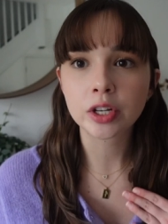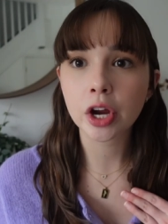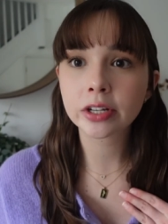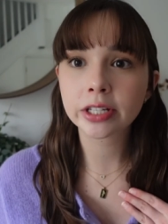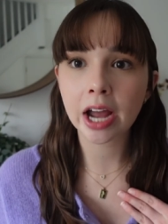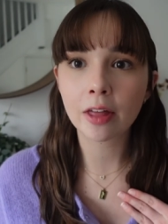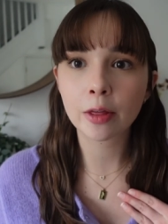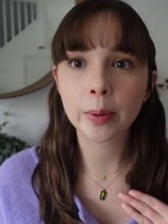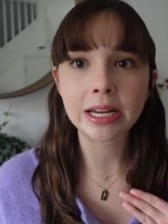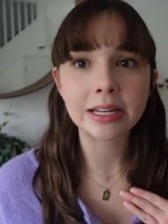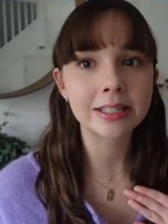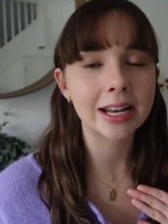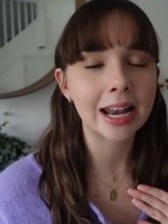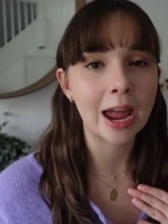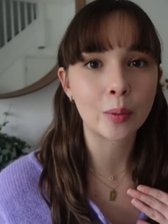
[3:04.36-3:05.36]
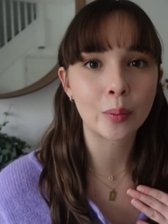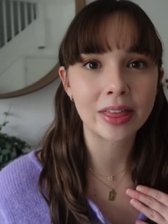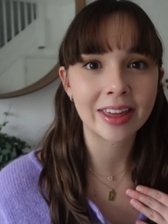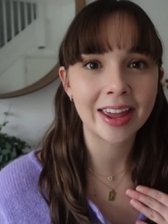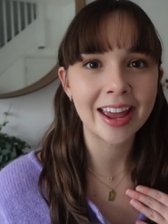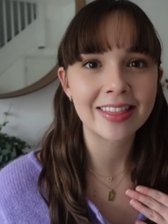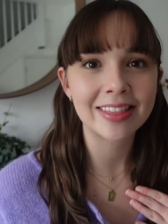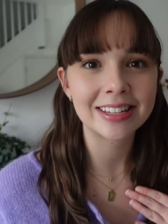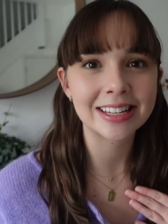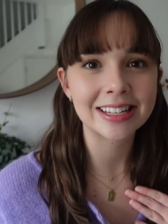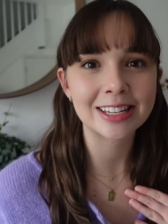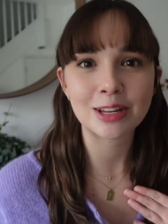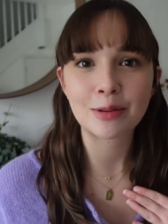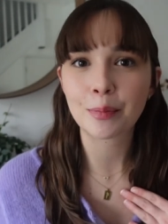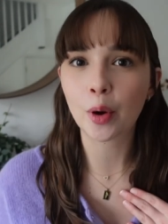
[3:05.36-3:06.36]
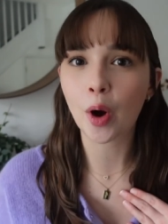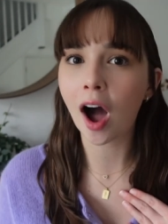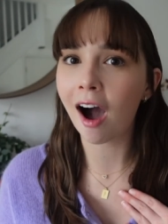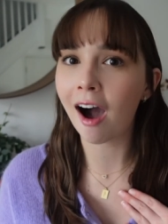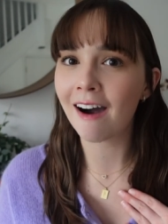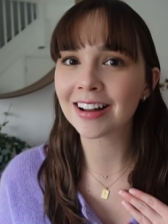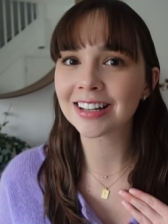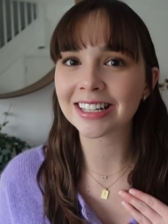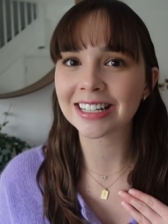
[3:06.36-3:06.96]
chose the other piece to layer with it, and this is a simple heart